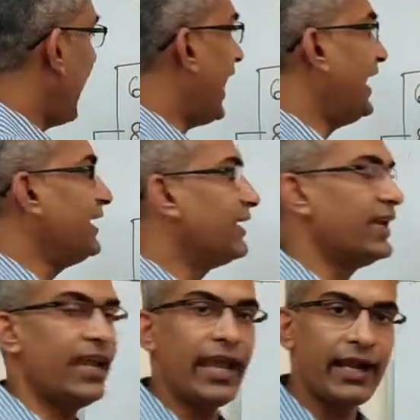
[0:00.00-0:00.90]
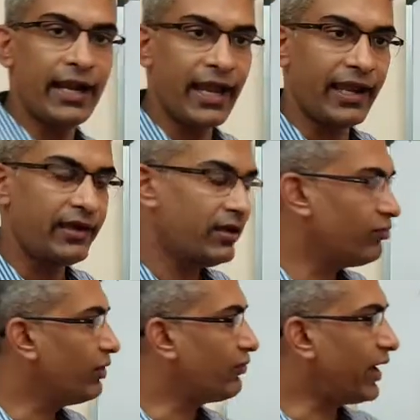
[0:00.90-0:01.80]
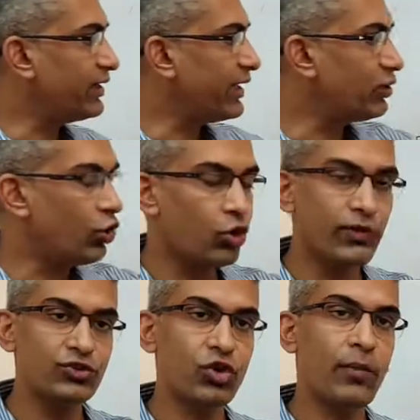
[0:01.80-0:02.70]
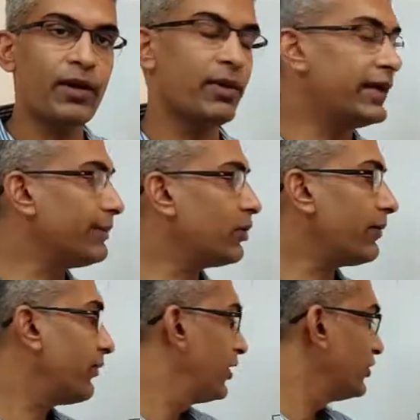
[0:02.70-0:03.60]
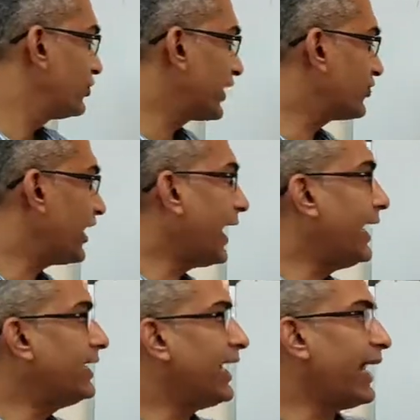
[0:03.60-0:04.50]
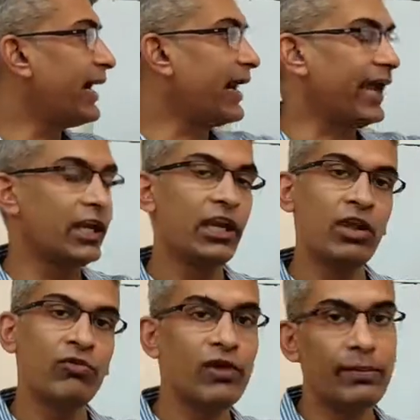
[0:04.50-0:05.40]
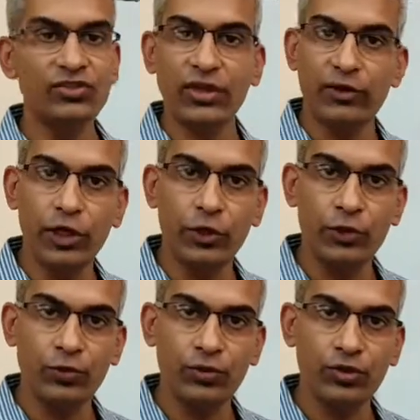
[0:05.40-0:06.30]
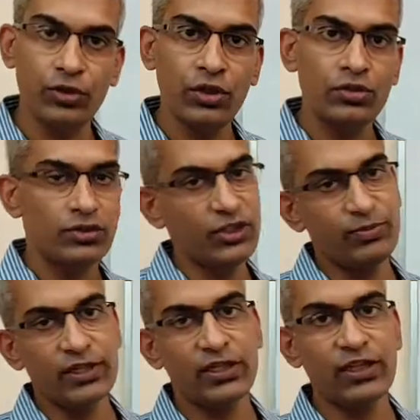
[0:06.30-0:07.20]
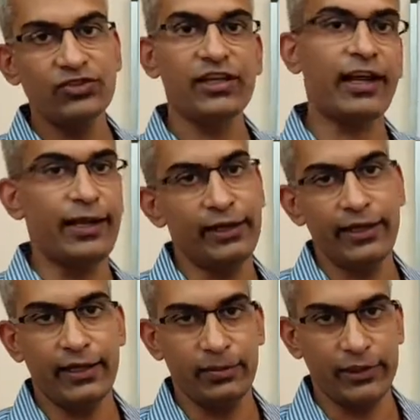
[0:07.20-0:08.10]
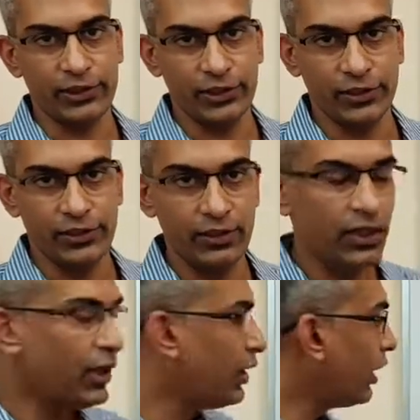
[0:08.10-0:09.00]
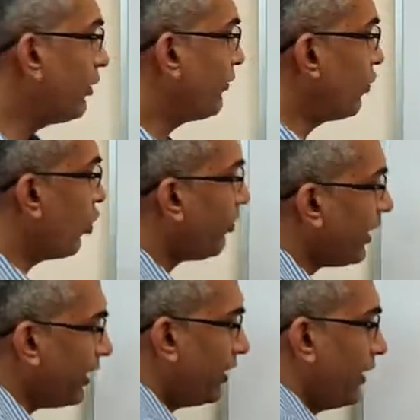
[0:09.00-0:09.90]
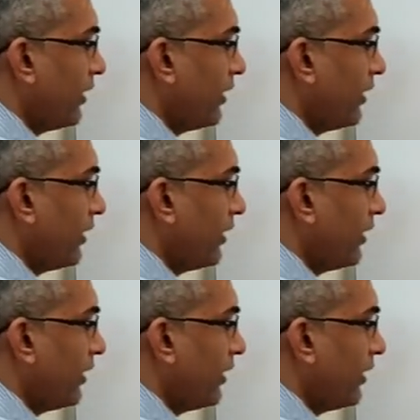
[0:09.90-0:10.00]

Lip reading: 8 and 9, we find that the lowest common multiple of 6, 8 and 9 will be 72. This method is a trial and error method. Now if you go by